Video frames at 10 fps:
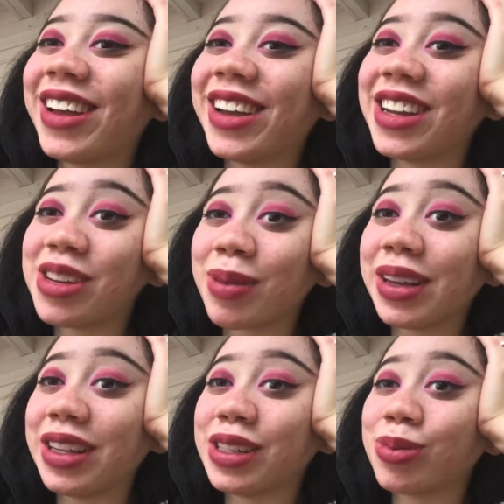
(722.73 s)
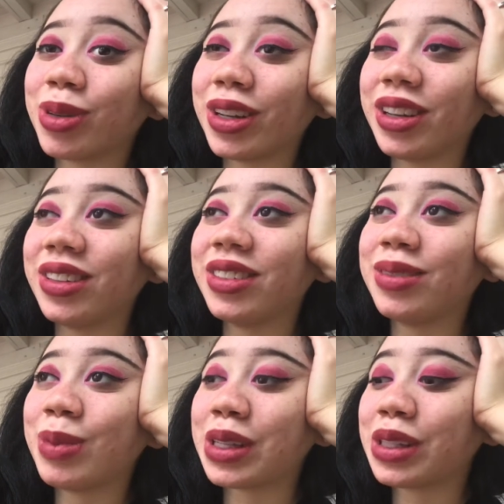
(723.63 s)
and my knee is pretty
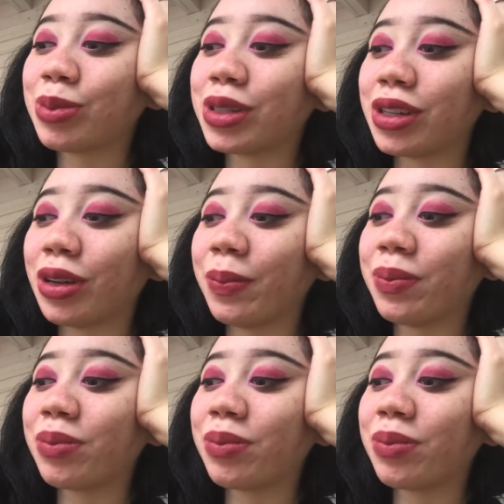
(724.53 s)
messed up still.